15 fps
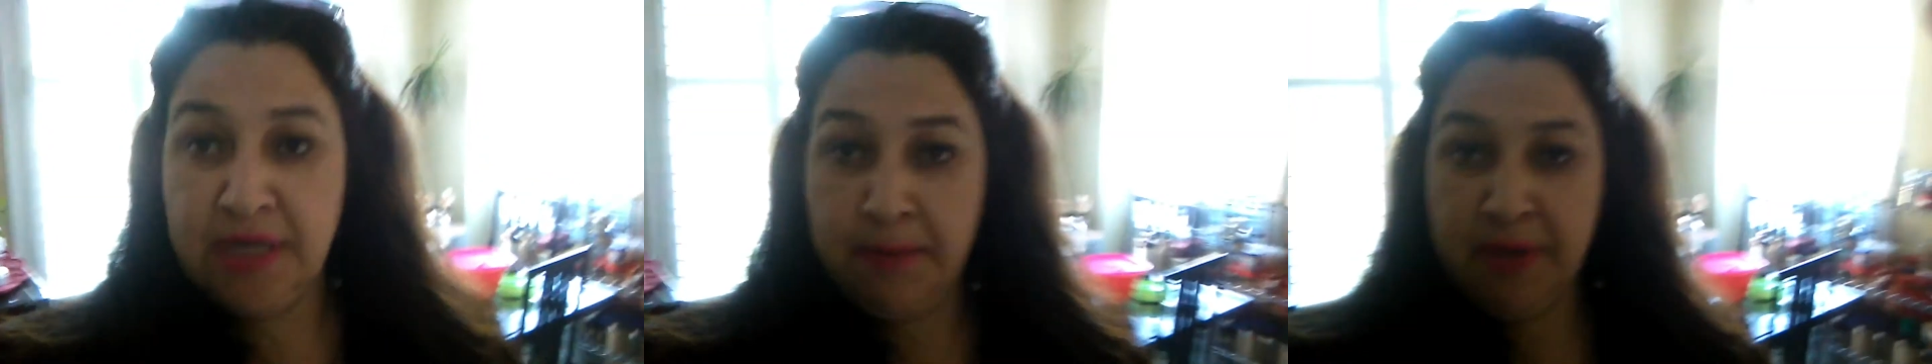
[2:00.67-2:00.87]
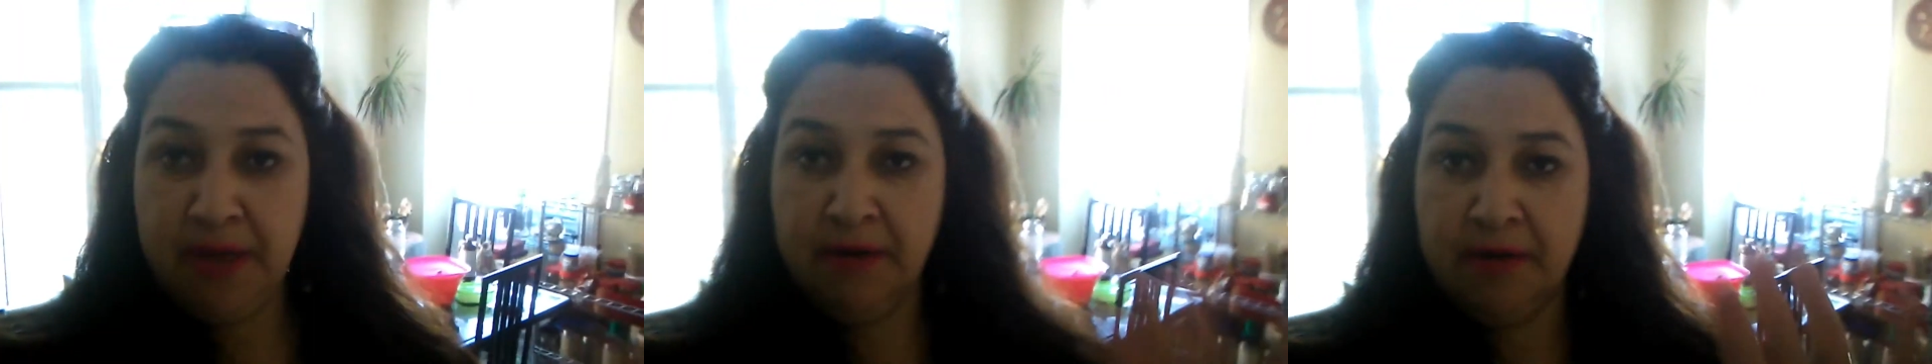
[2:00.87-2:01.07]

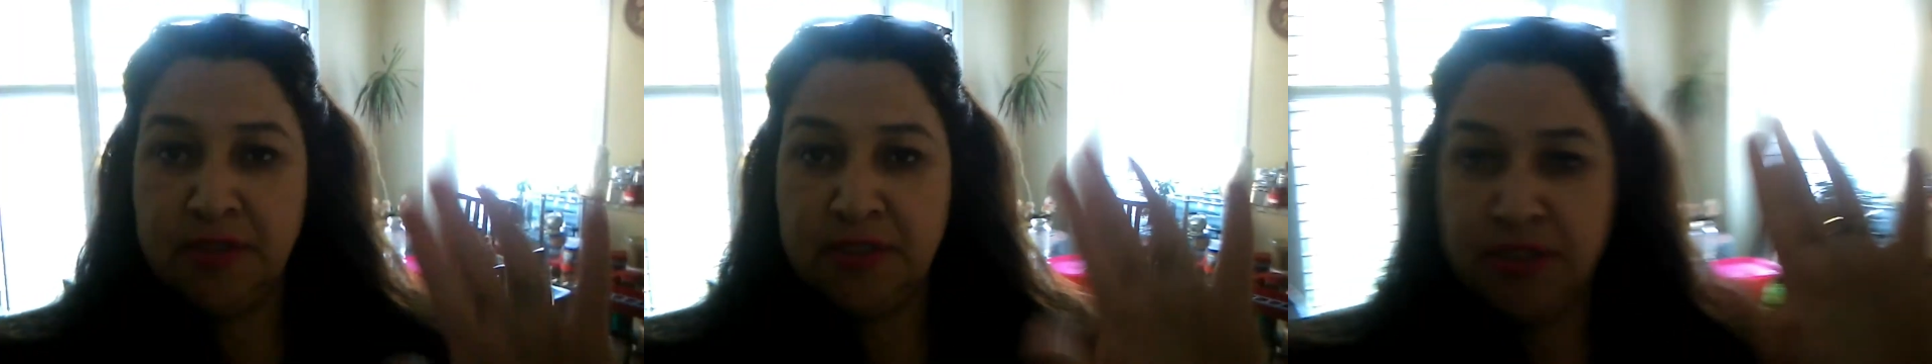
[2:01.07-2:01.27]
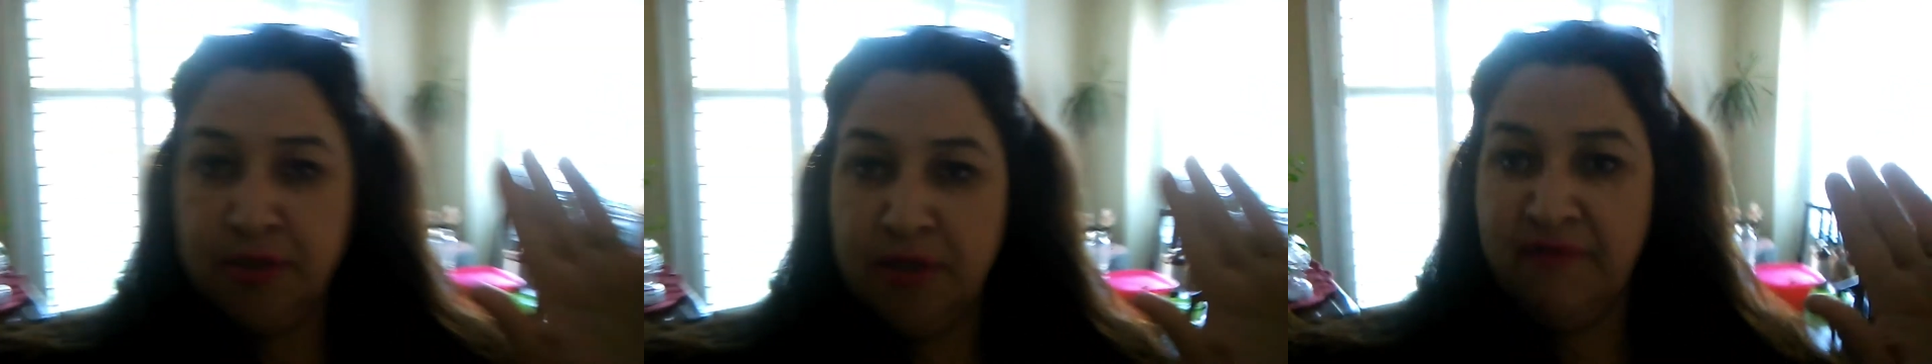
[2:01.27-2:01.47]
I'm here
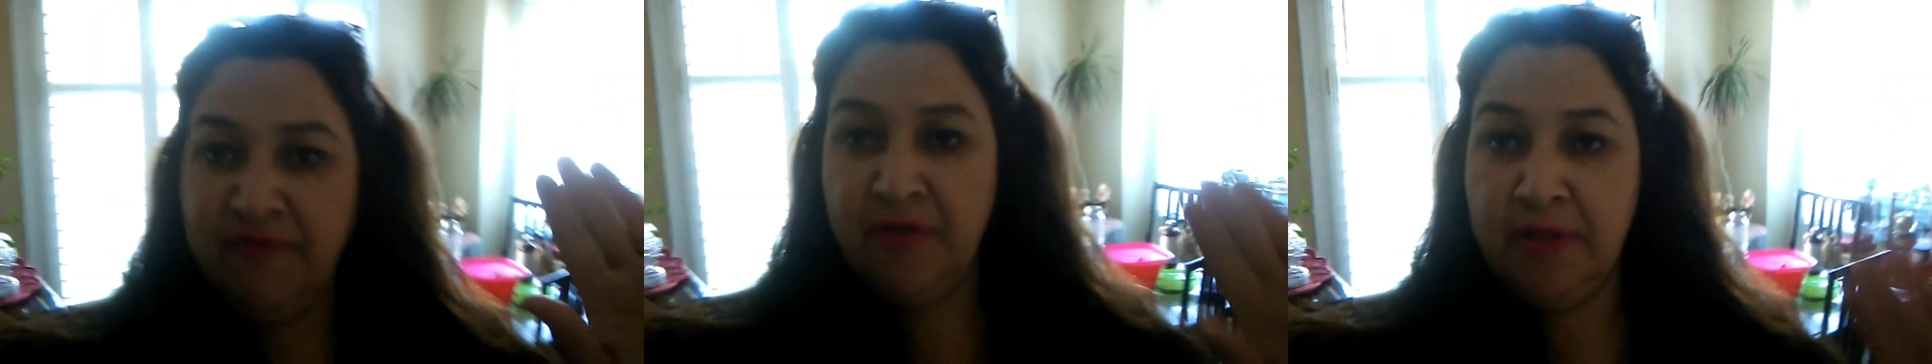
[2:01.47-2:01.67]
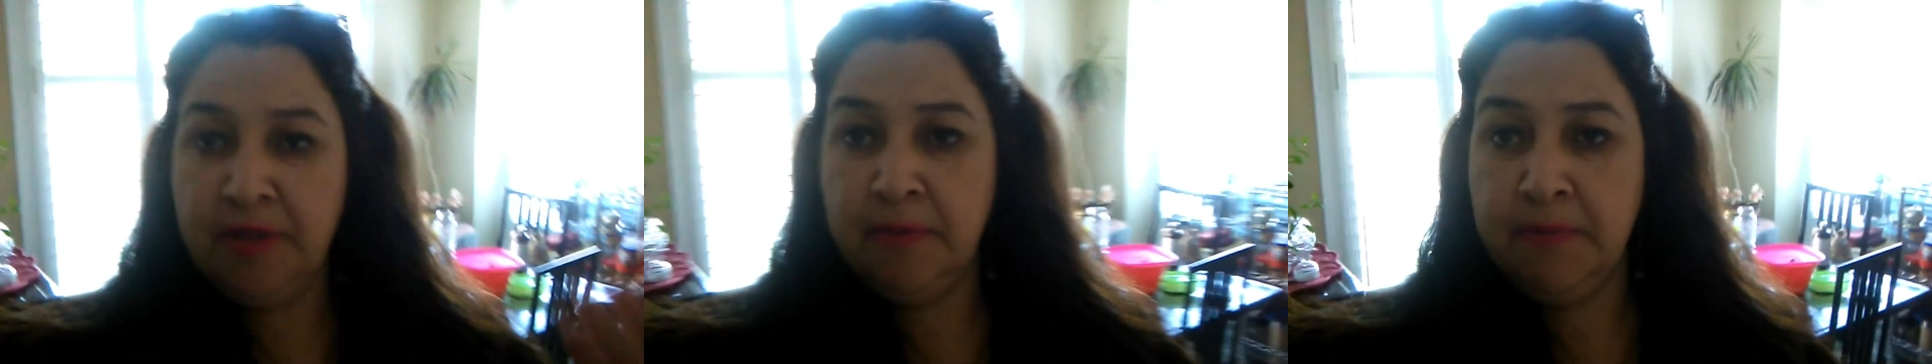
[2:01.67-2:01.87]
just to give
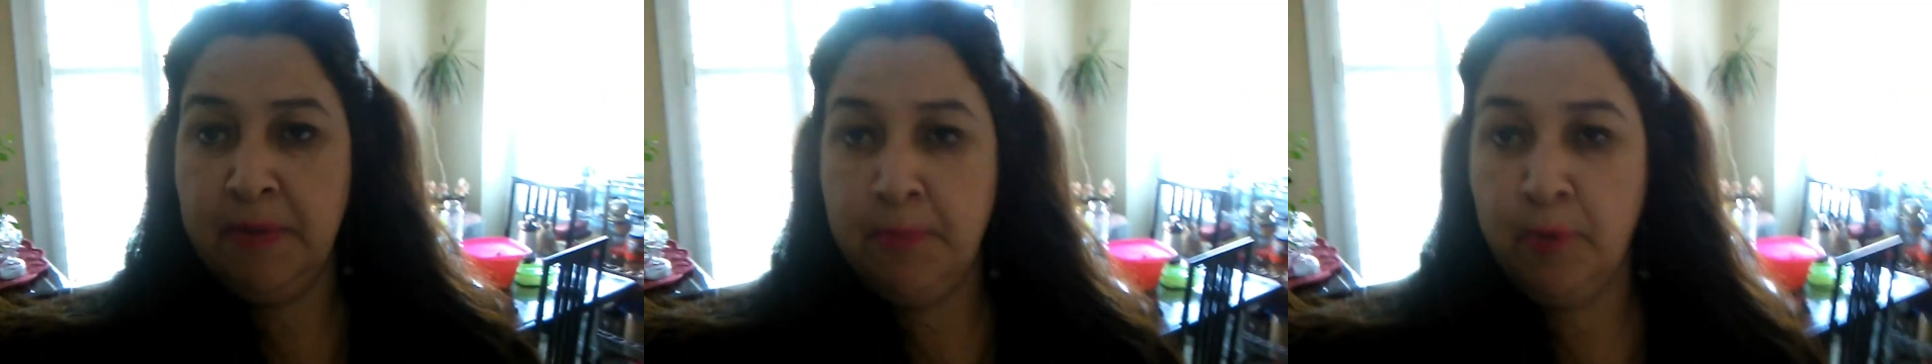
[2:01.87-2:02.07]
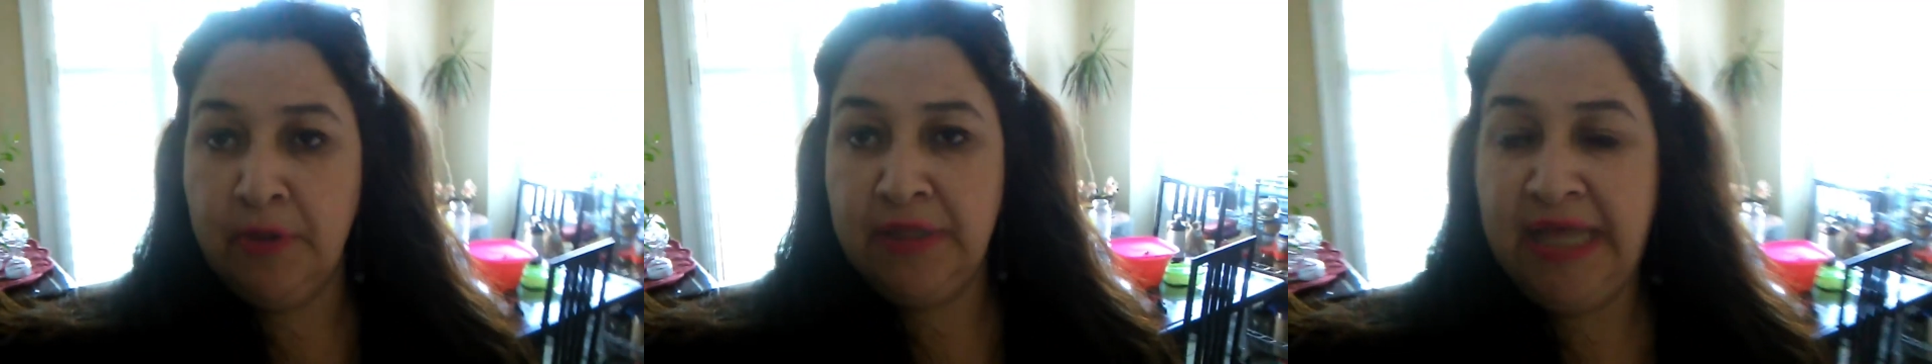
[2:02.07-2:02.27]
you a little
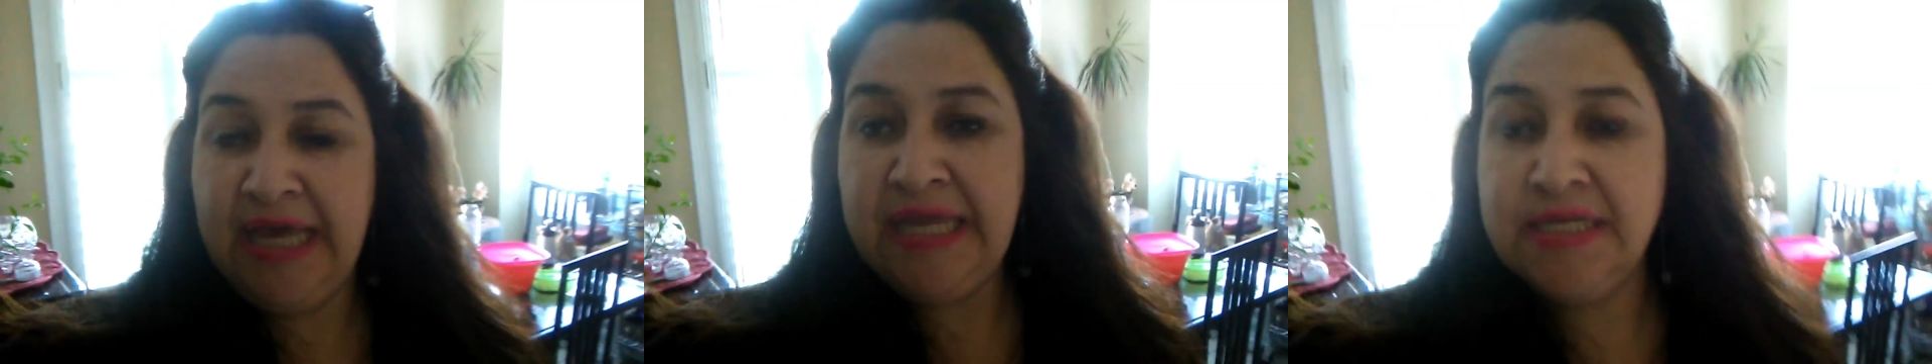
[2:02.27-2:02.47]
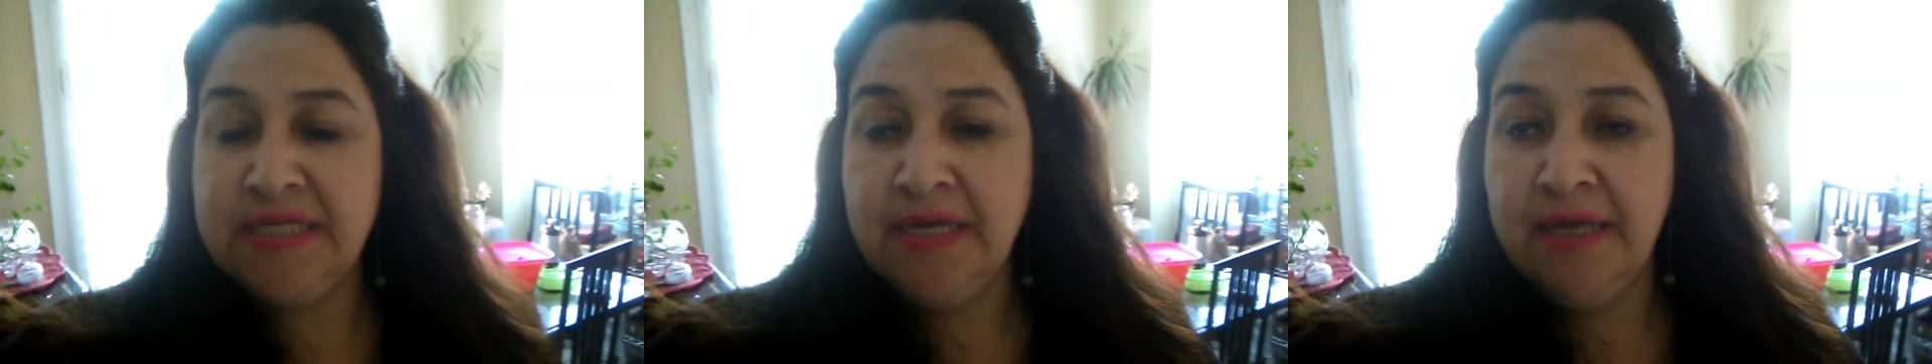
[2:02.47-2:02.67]
bit more light